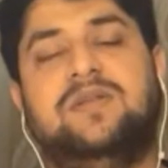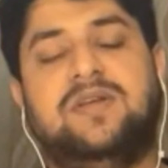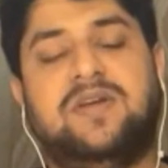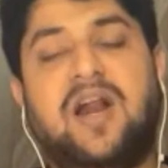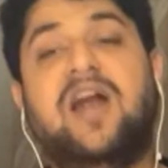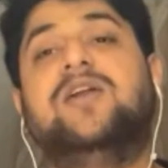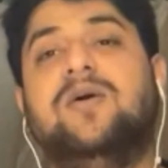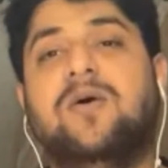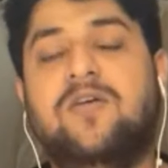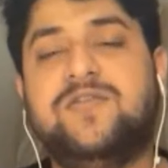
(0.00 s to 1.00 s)
grant
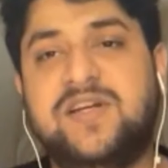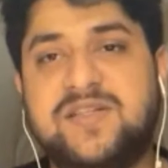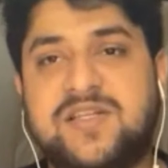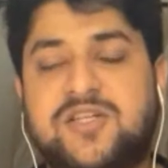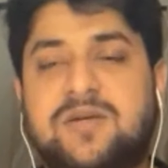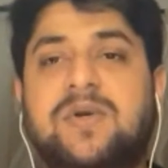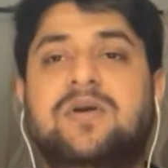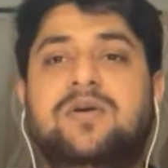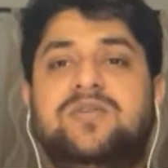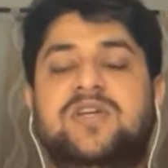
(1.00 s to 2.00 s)
of citizenship
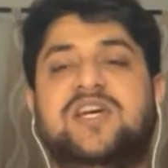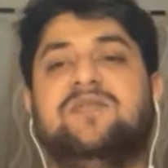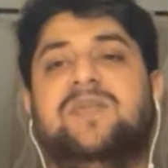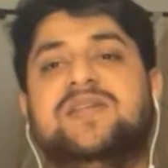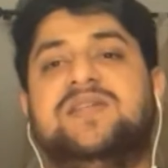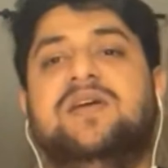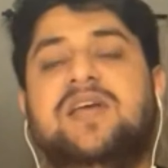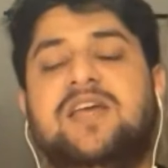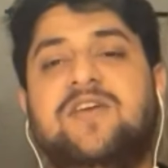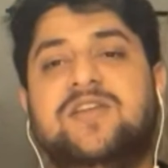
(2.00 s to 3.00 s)
to the Chakmas.
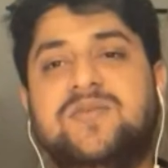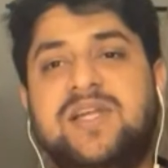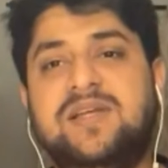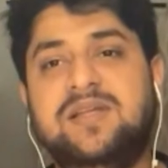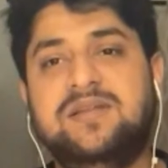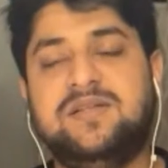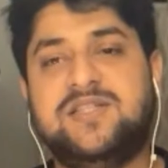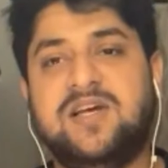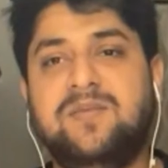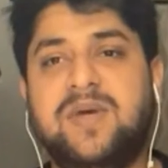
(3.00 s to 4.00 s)
Eventually, the
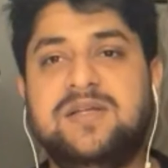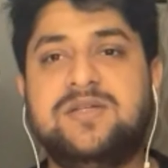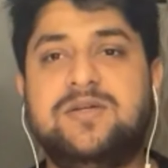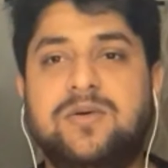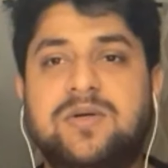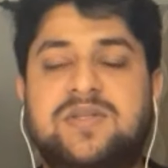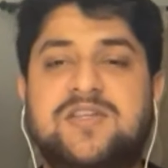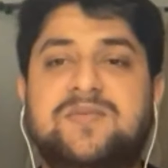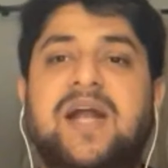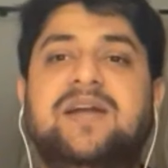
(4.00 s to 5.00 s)
Chakmas took
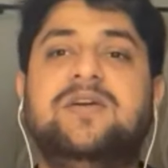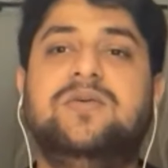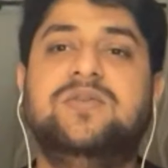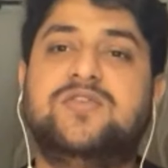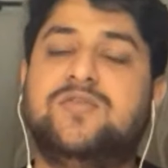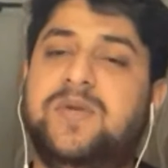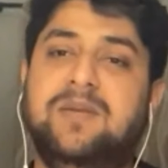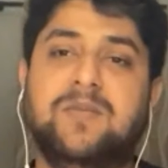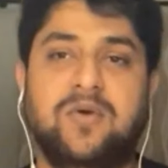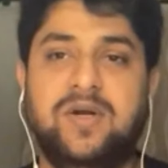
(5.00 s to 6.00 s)
this matter to the
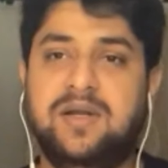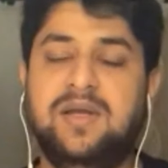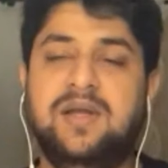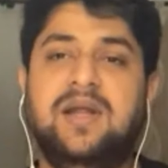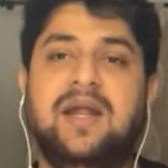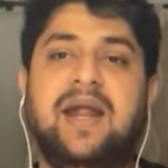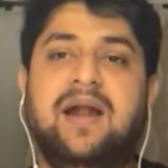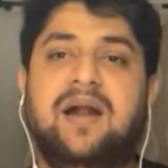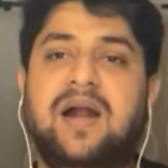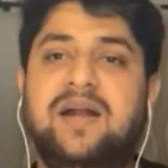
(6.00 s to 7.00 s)
Supreme Court
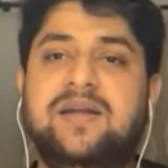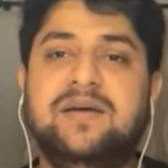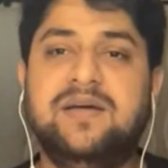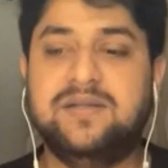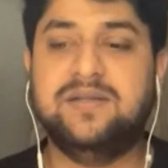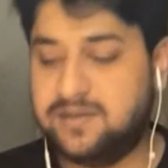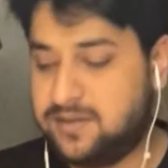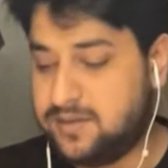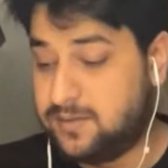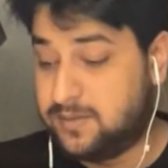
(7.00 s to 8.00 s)
under
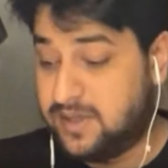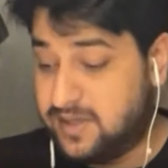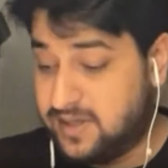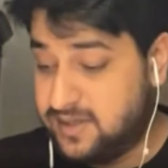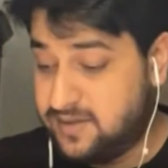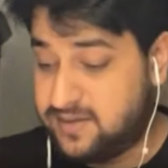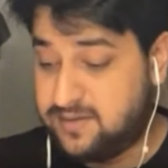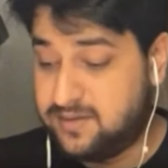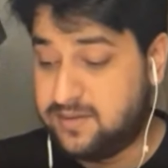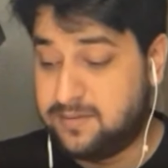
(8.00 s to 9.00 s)
the
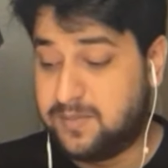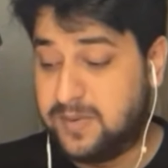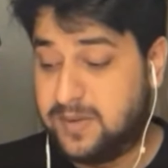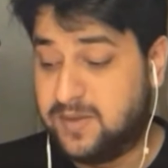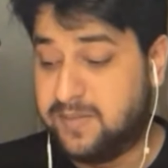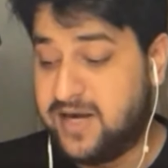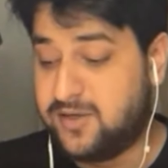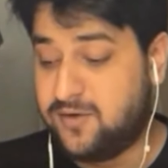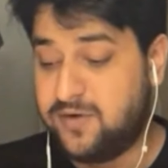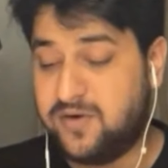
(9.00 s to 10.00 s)

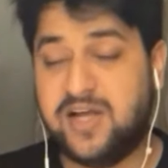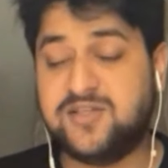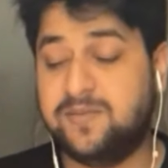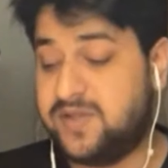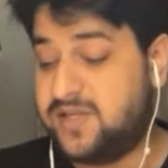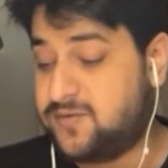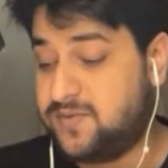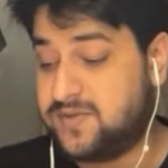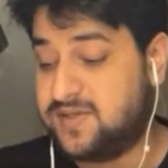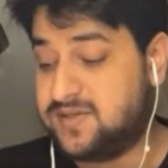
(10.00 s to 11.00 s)
matter of Arunachal Pradesh
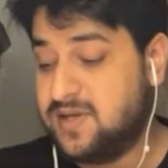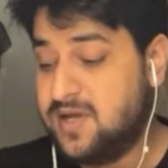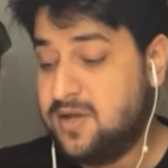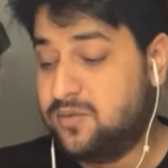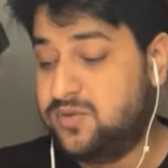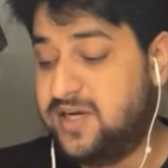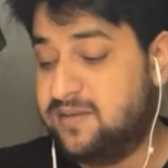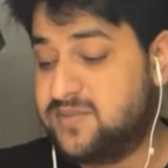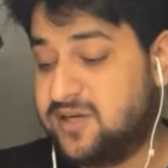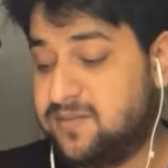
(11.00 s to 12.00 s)
versus
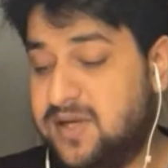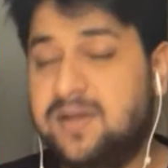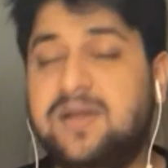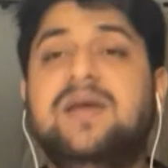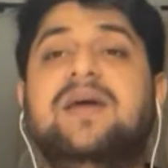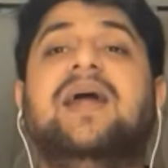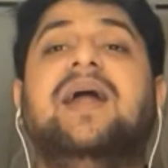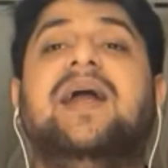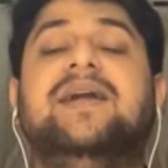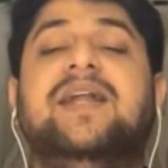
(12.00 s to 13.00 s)
Khudiram Chakma,
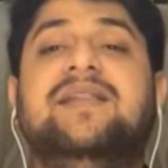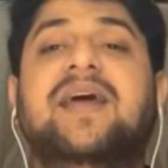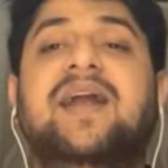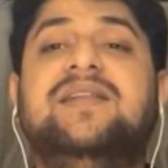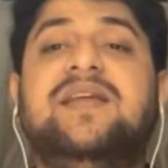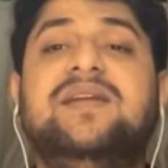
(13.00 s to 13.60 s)
and in that